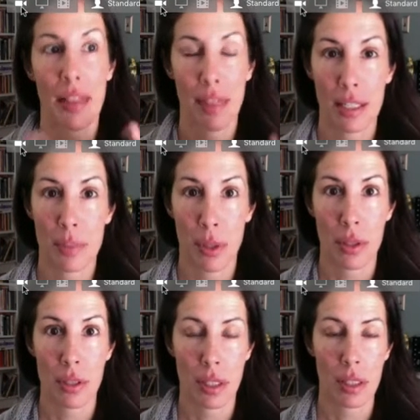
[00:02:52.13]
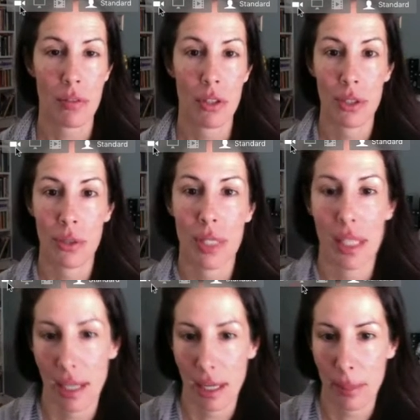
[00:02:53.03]
That's part of the new
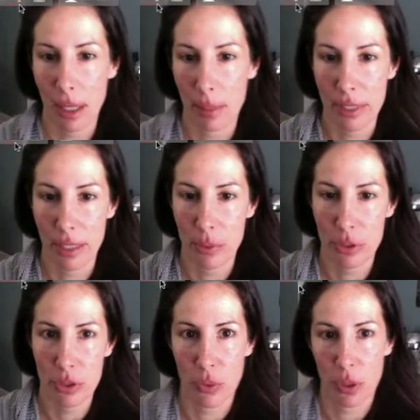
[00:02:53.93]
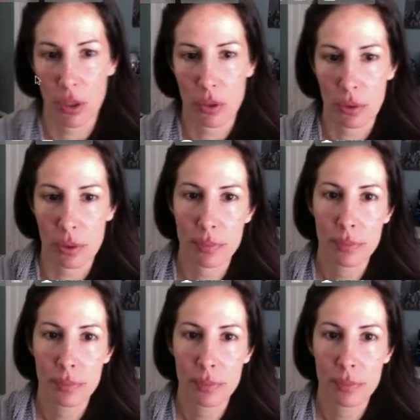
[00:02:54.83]
Ecamm update, which is really cool.